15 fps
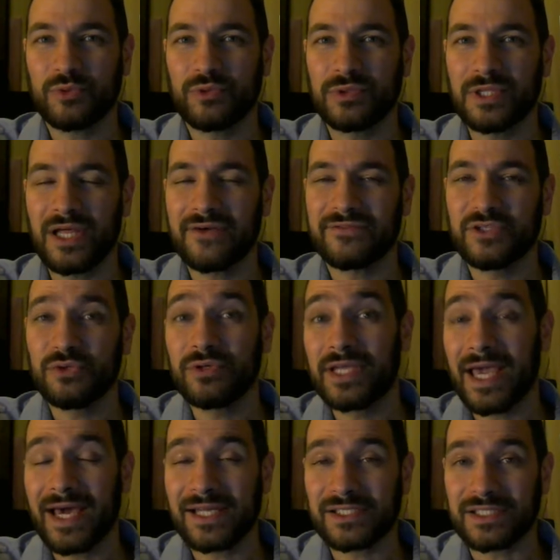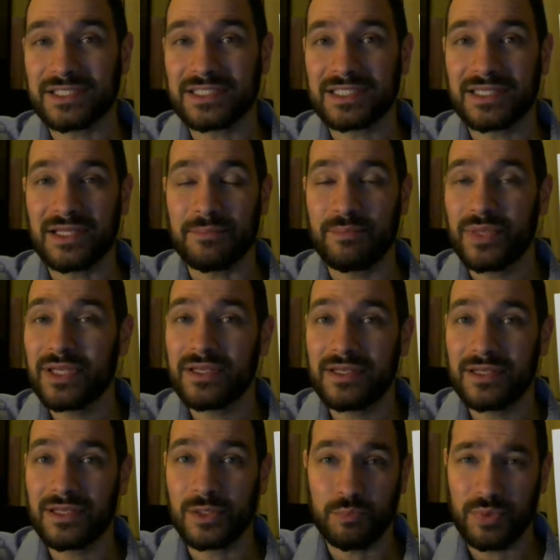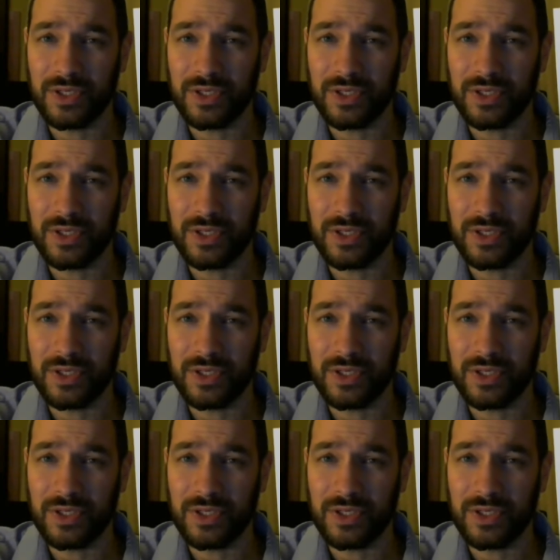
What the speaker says: who loved new gadgets and the big